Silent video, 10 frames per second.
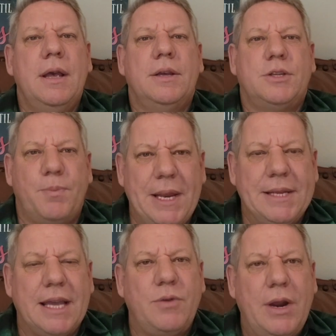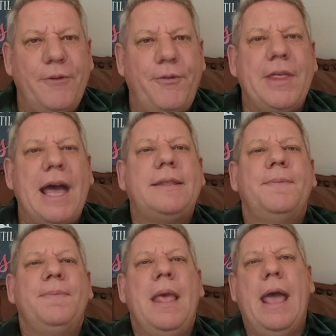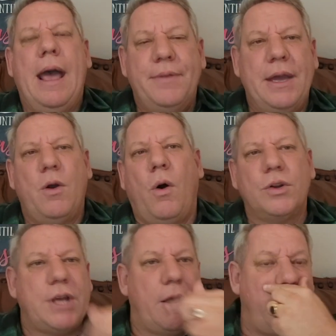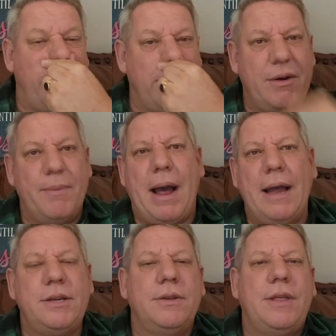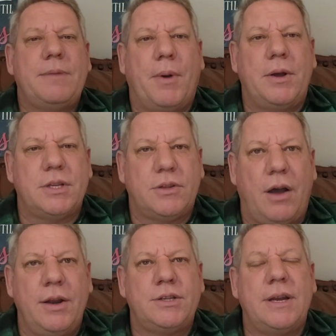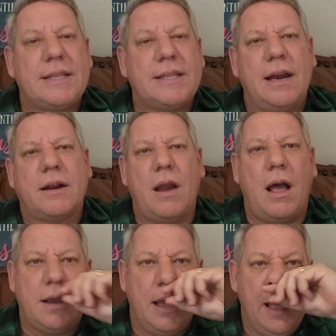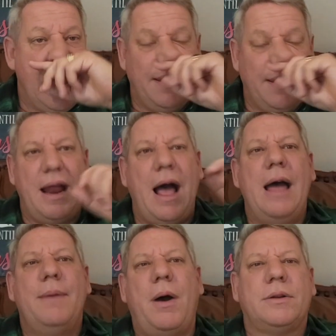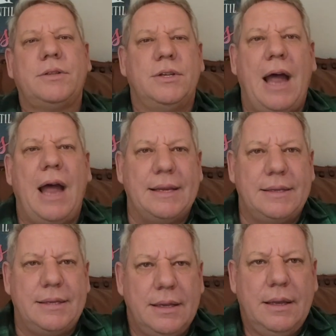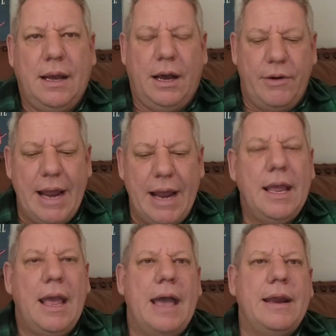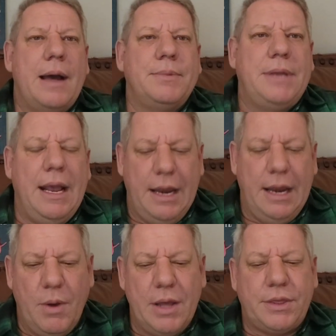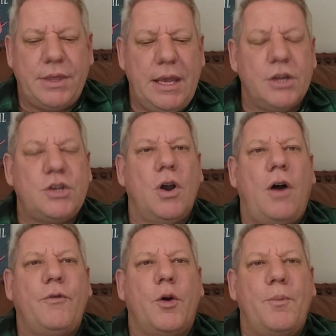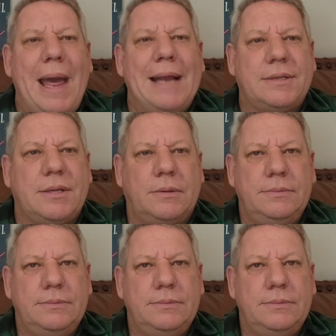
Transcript: So please get ready for that. And then also I want to remind you that Pastor Don is on at 10 o'clock and then I'm on tonight. All right. And I'm dealing with the issue of your mantle.